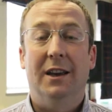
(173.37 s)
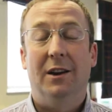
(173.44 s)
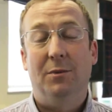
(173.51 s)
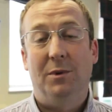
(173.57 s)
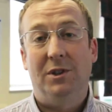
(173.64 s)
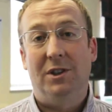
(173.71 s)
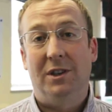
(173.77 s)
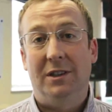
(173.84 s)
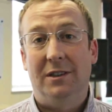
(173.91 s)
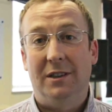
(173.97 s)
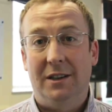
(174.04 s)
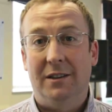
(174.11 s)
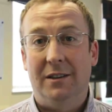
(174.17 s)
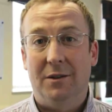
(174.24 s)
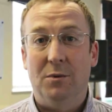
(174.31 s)
which is
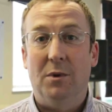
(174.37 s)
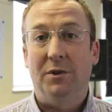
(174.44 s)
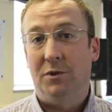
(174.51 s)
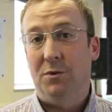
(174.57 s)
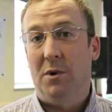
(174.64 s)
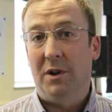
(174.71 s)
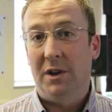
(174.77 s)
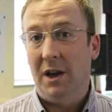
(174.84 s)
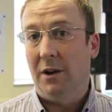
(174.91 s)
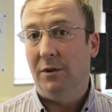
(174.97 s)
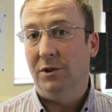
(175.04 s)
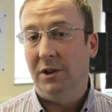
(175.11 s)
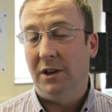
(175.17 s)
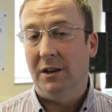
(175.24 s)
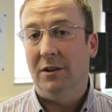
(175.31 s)
either one-to-one
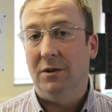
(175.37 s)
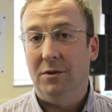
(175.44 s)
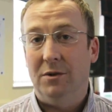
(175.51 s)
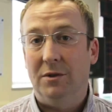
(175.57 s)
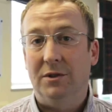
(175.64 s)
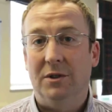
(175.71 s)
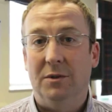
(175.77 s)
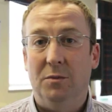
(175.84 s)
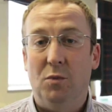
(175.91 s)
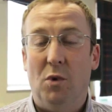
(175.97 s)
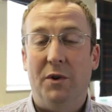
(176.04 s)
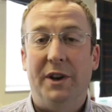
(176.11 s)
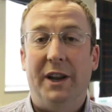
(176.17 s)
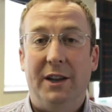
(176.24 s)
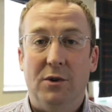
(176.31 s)
coaching or some
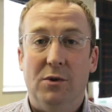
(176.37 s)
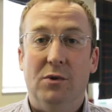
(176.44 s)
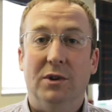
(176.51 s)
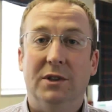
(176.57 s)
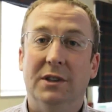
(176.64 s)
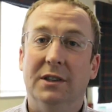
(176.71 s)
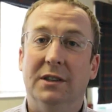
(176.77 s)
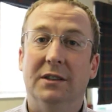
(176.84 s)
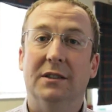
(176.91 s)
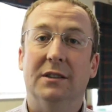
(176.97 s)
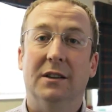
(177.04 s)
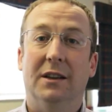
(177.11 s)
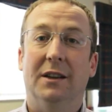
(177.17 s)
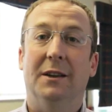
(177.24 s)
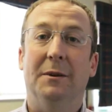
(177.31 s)
one-day courses
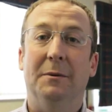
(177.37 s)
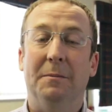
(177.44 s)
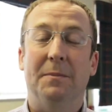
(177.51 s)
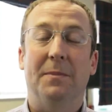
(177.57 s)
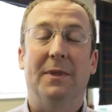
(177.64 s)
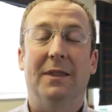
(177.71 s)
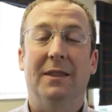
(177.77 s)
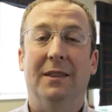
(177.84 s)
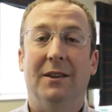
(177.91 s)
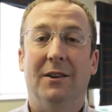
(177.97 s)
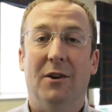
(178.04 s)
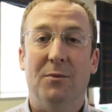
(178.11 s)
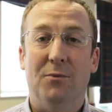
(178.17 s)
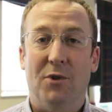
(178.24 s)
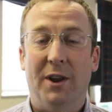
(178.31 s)
that
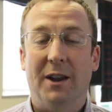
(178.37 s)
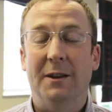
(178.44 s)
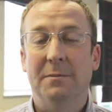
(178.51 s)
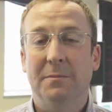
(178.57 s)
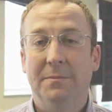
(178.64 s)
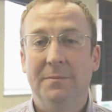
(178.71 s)
I'm running.